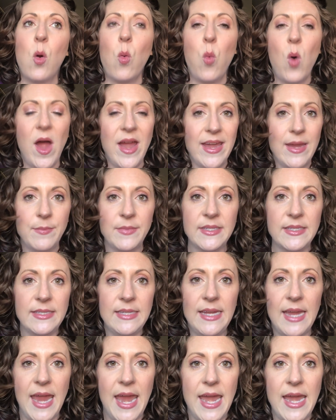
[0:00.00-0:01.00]

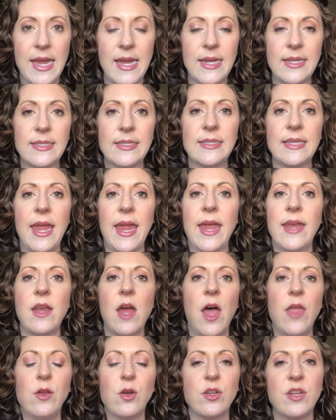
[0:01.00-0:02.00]
YMCAs and
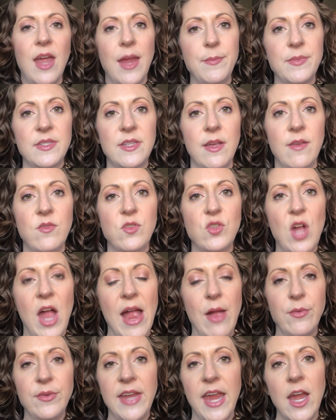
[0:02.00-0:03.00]
other types of
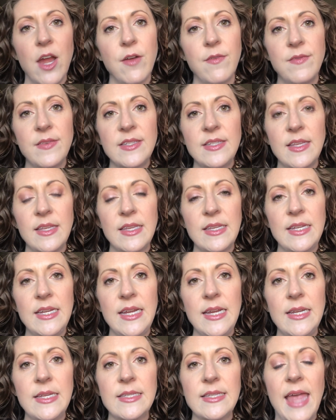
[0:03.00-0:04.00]
childcare
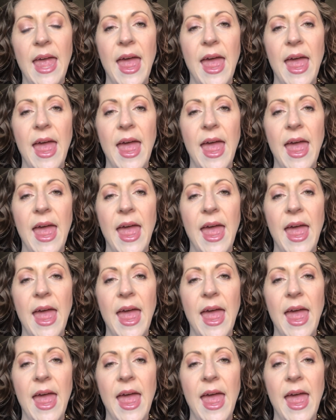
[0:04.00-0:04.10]
facilities